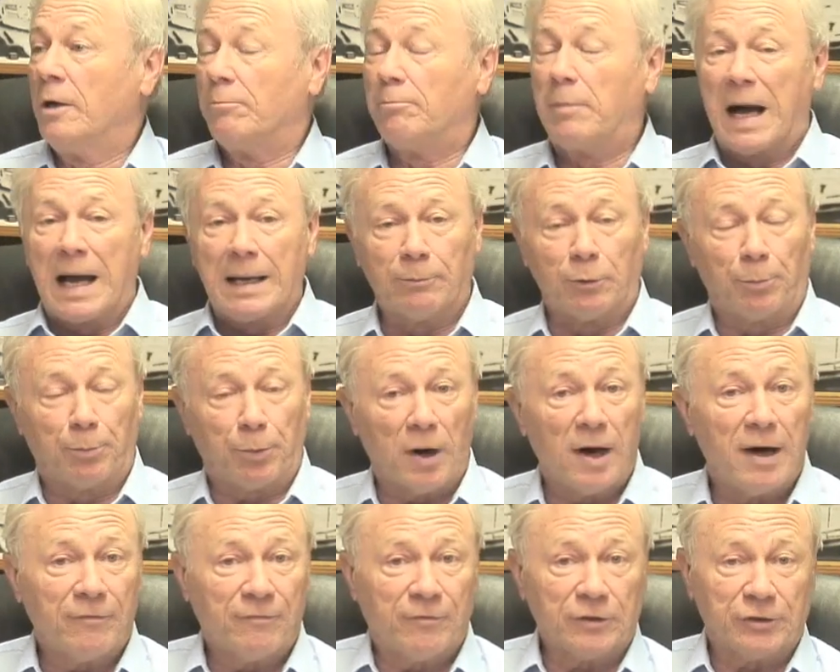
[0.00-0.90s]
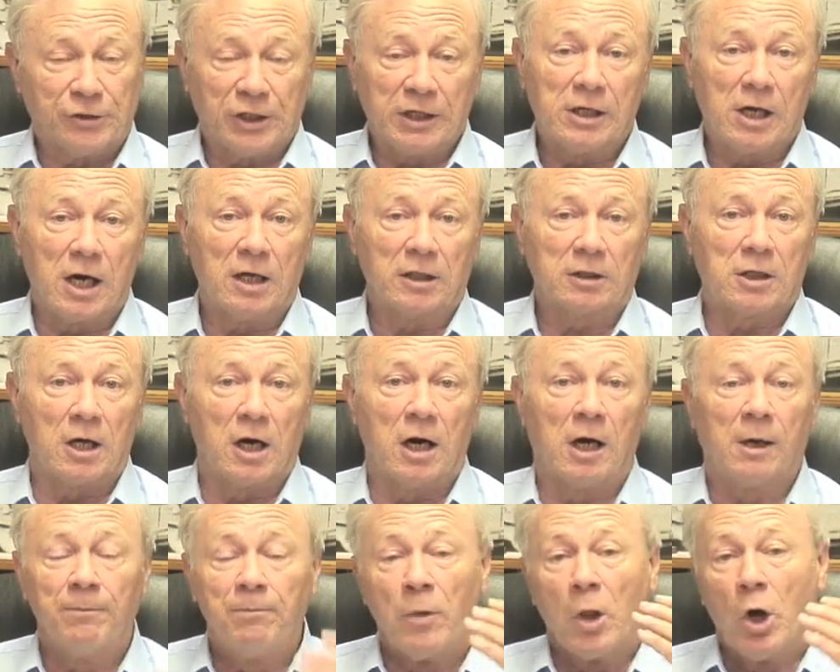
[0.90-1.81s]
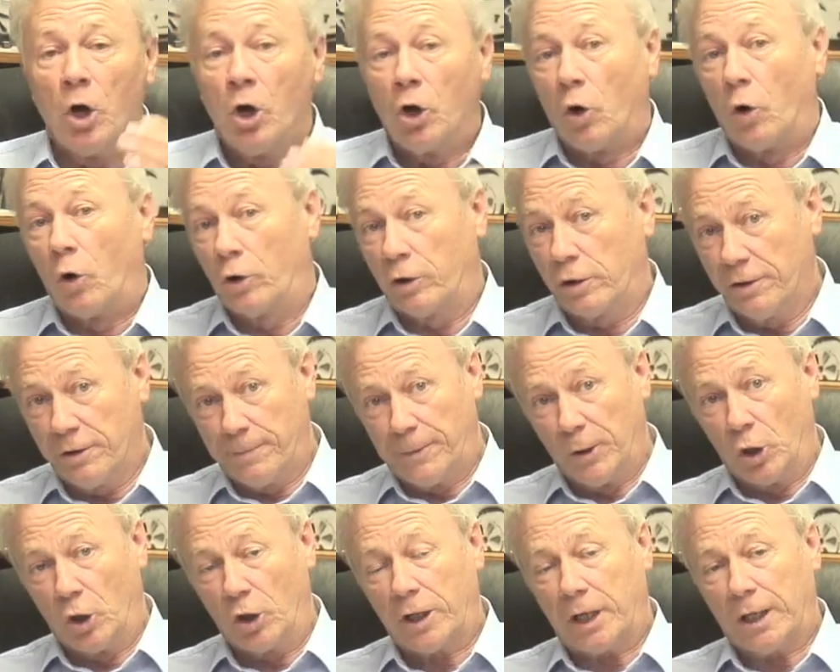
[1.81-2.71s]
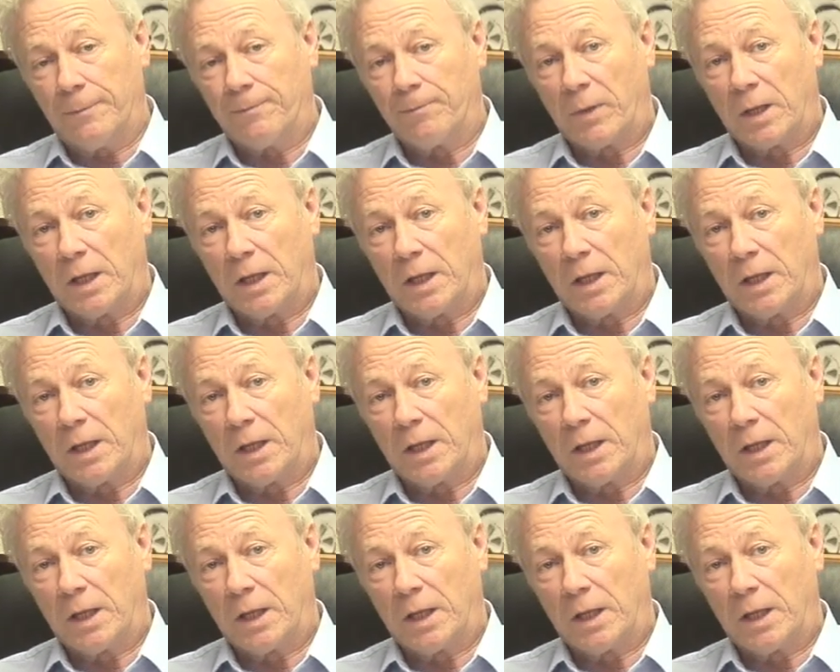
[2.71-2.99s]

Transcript: bibleprophecy.com, order the book,